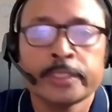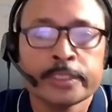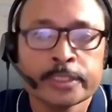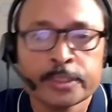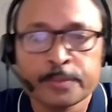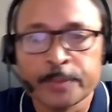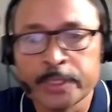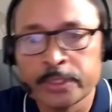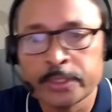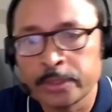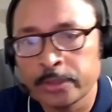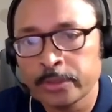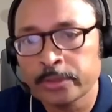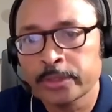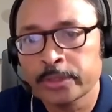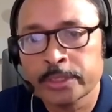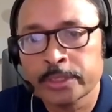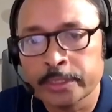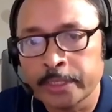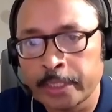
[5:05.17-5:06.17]
that is speech
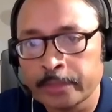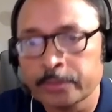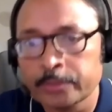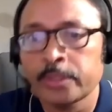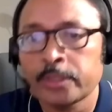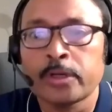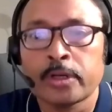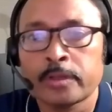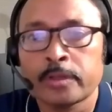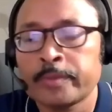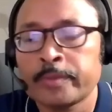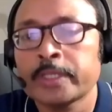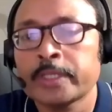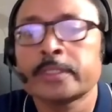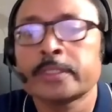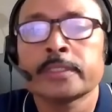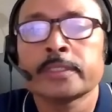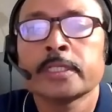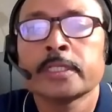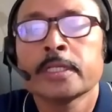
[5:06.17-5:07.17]
recognition, that will
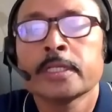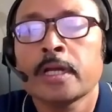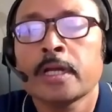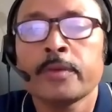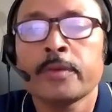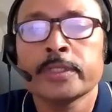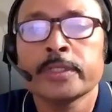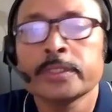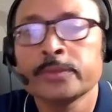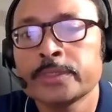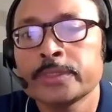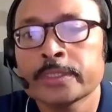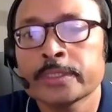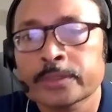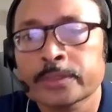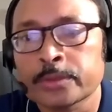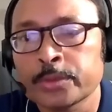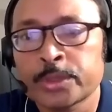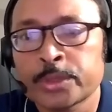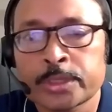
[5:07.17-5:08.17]
convert our
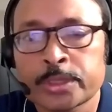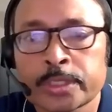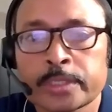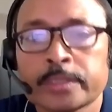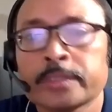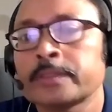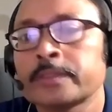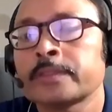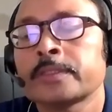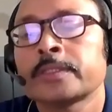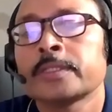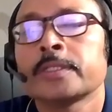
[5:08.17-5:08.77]
user's question